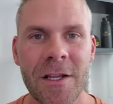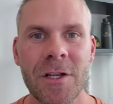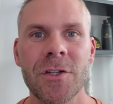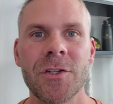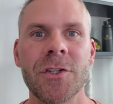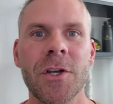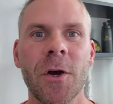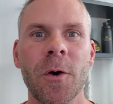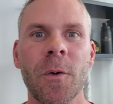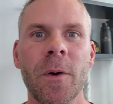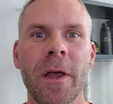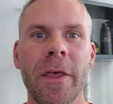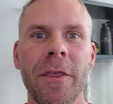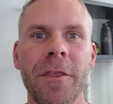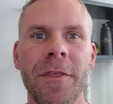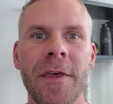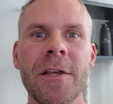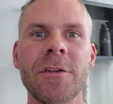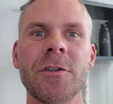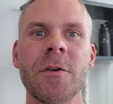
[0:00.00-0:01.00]
So
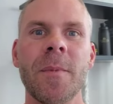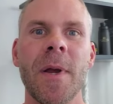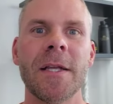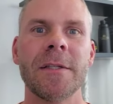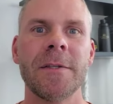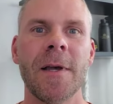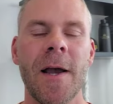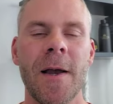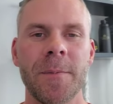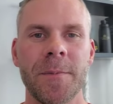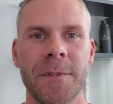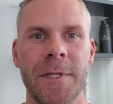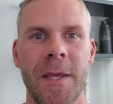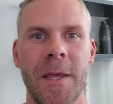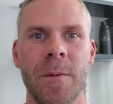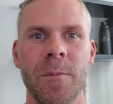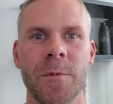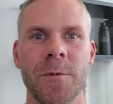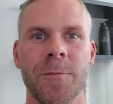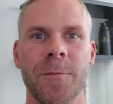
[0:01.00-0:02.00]
these are my top
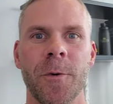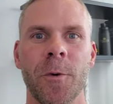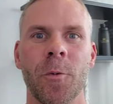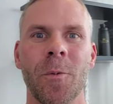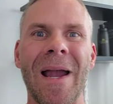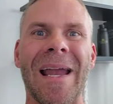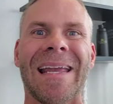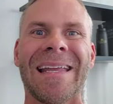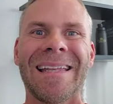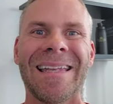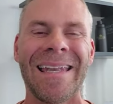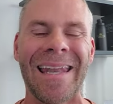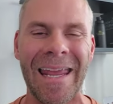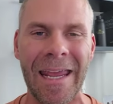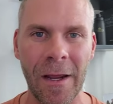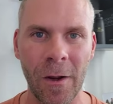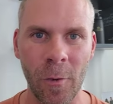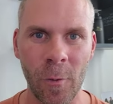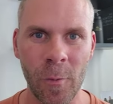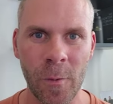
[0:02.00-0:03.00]
tips for right
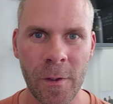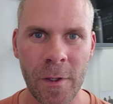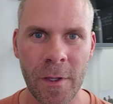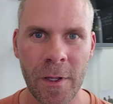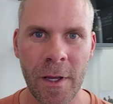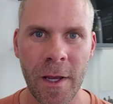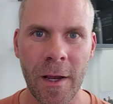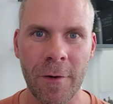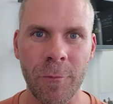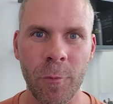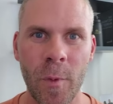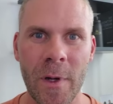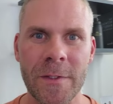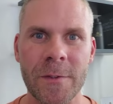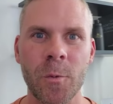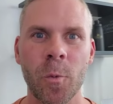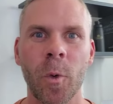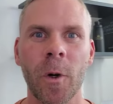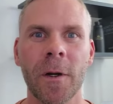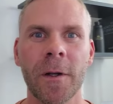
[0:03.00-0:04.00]
now of
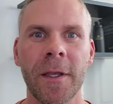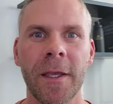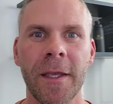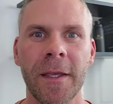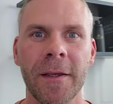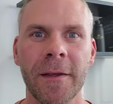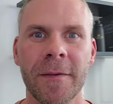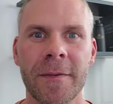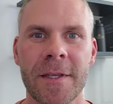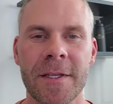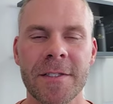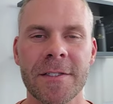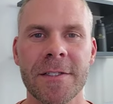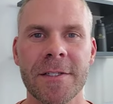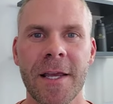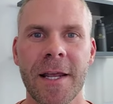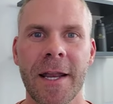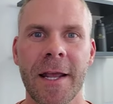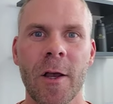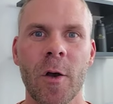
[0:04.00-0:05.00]
what's working. This is
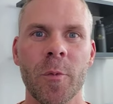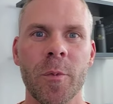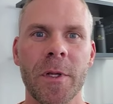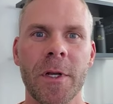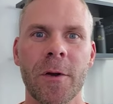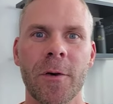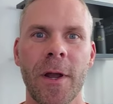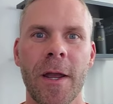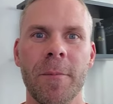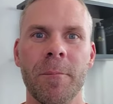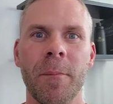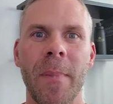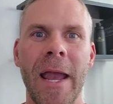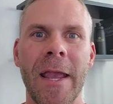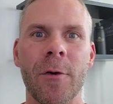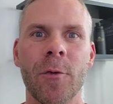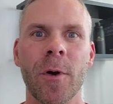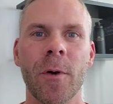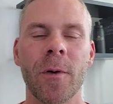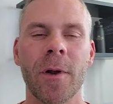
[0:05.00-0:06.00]
going to help you to create
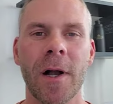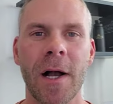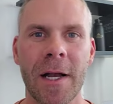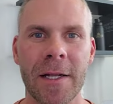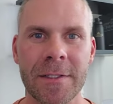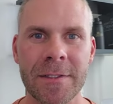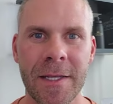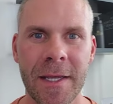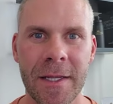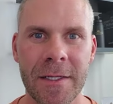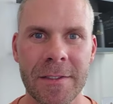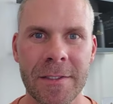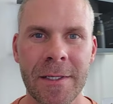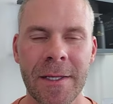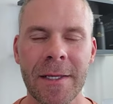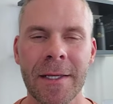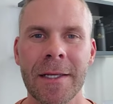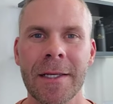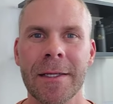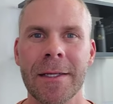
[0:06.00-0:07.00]
micro content
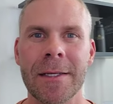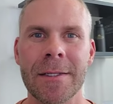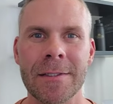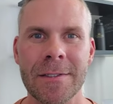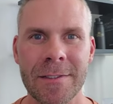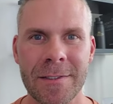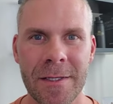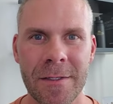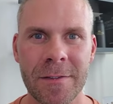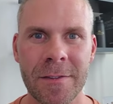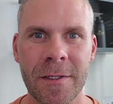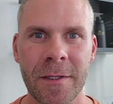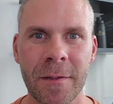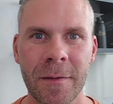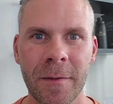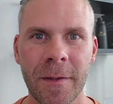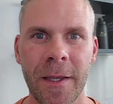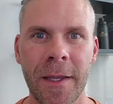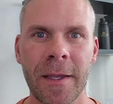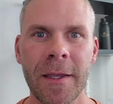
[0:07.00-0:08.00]

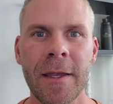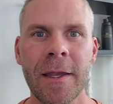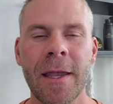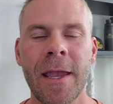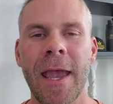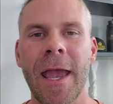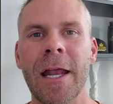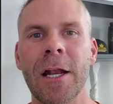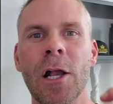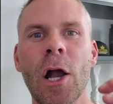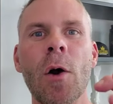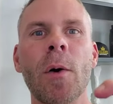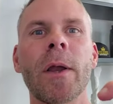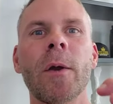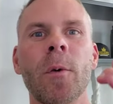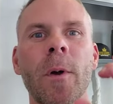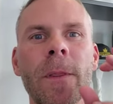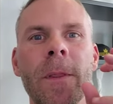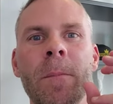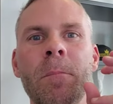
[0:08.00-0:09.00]
consistently and
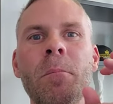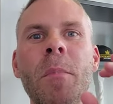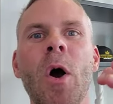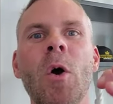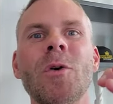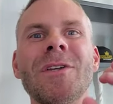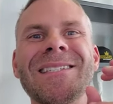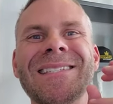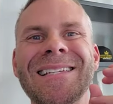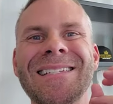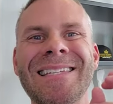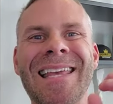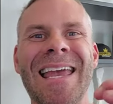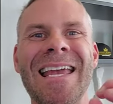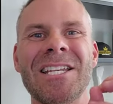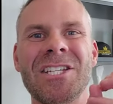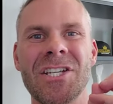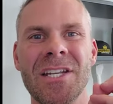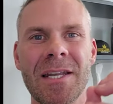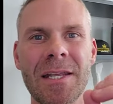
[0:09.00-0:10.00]
going where the most
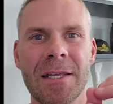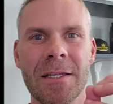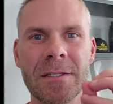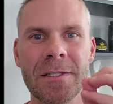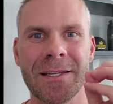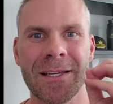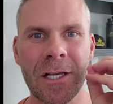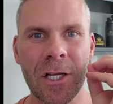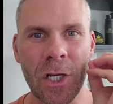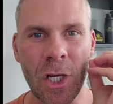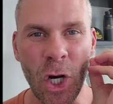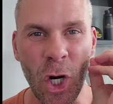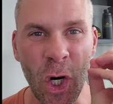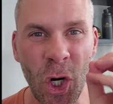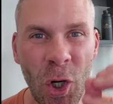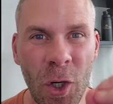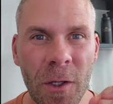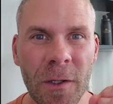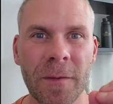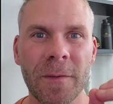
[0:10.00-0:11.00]
attention is
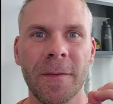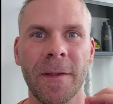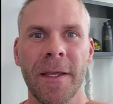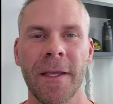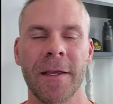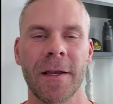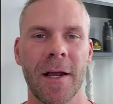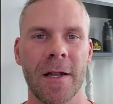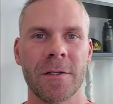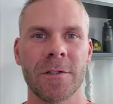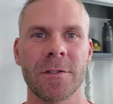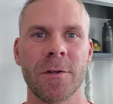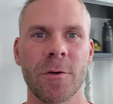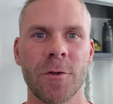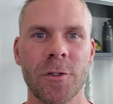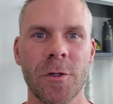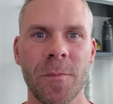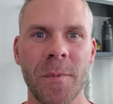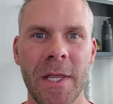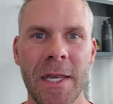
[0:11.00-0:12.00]
currently on
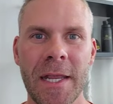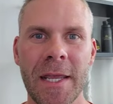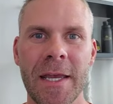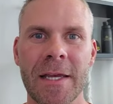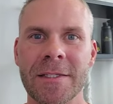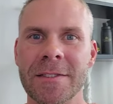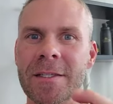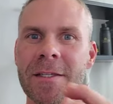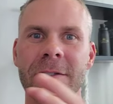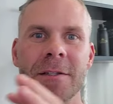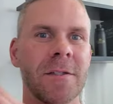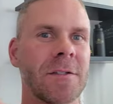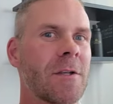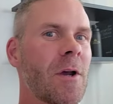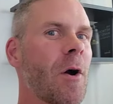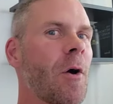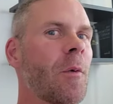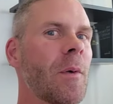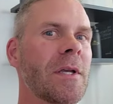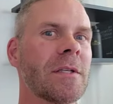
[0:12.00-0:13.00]
social media, as this is
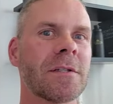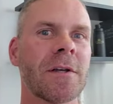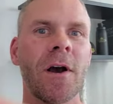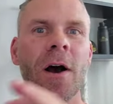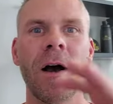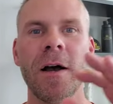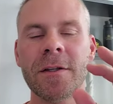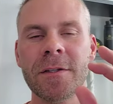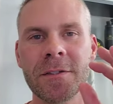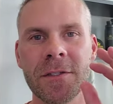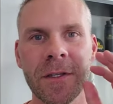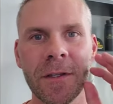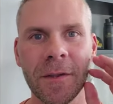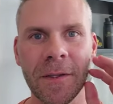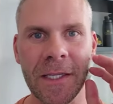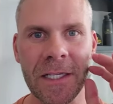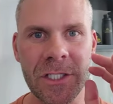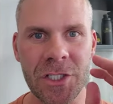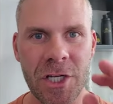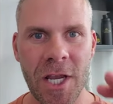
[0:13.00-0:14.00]
always
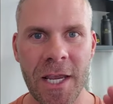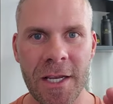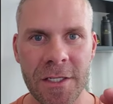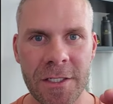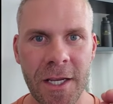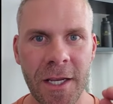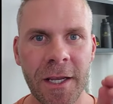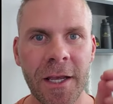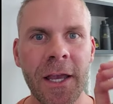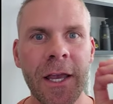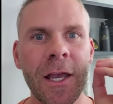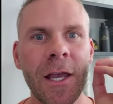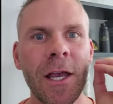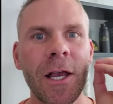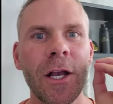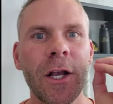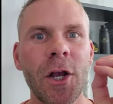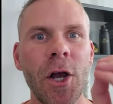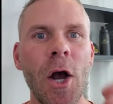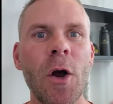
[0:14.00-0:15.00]
constantly changing.
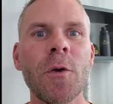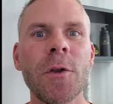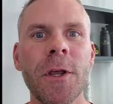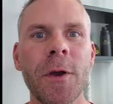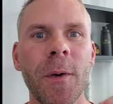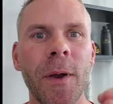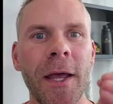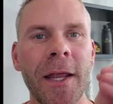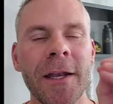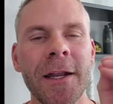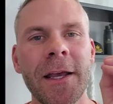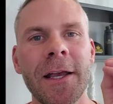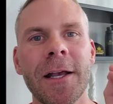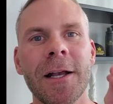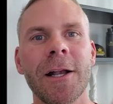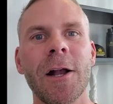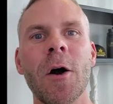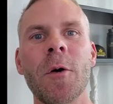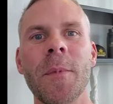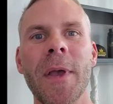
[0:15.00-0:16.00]
Go do it.
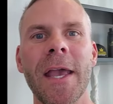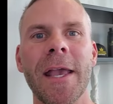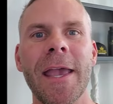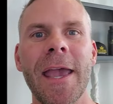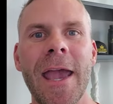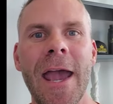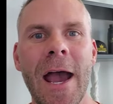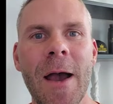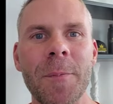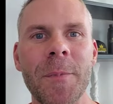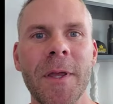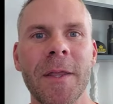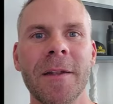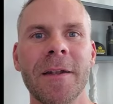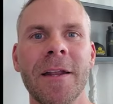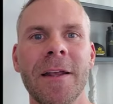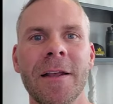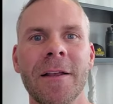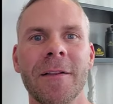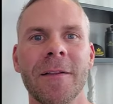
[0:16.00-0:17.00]
Go make it
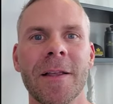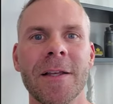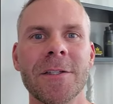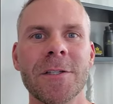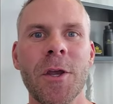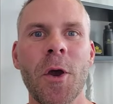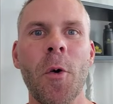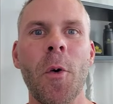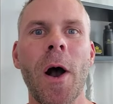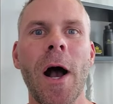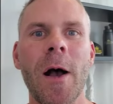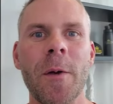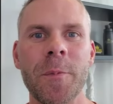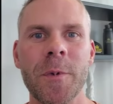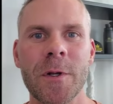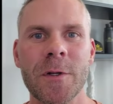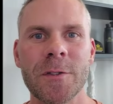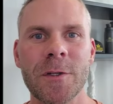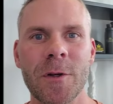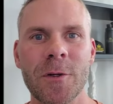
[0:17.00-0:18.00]
happen. Let's go up
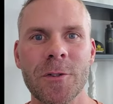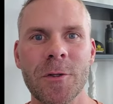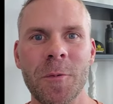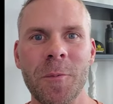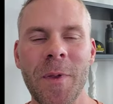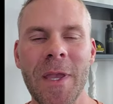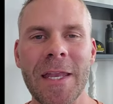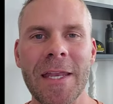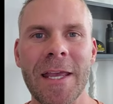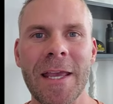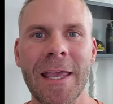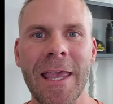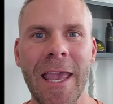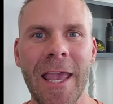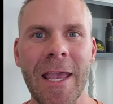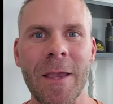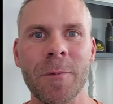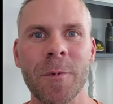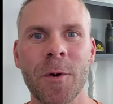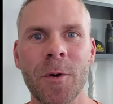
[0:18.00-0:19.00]
your social media
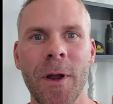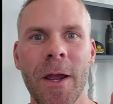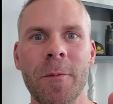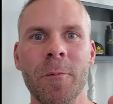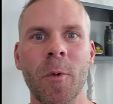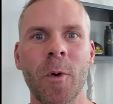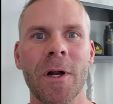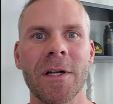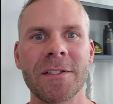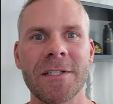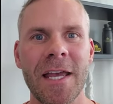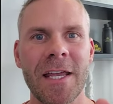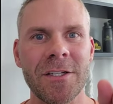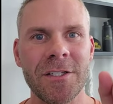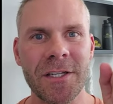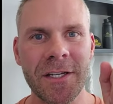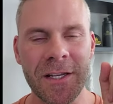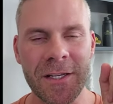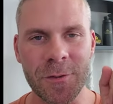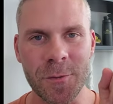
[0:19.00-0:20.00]
game, create more
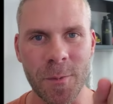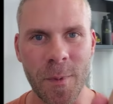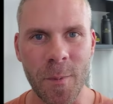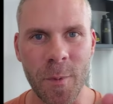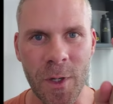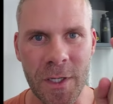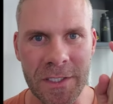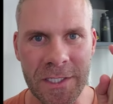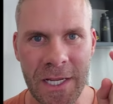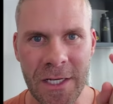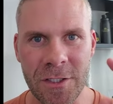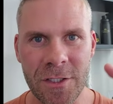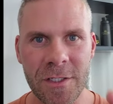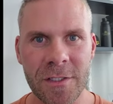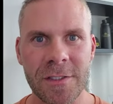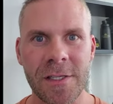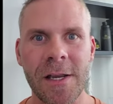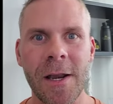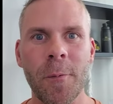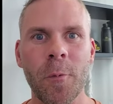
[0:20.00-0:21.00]
attention, because remember, attention
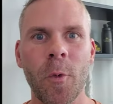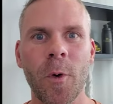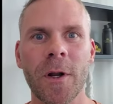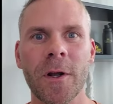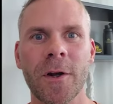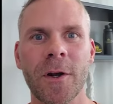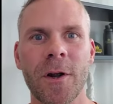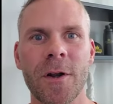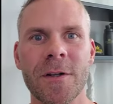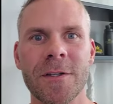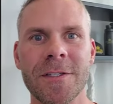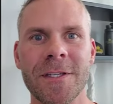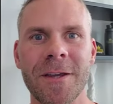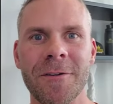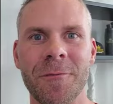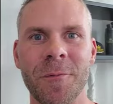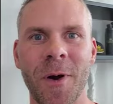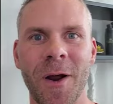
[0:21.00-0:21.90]
is the number one currency of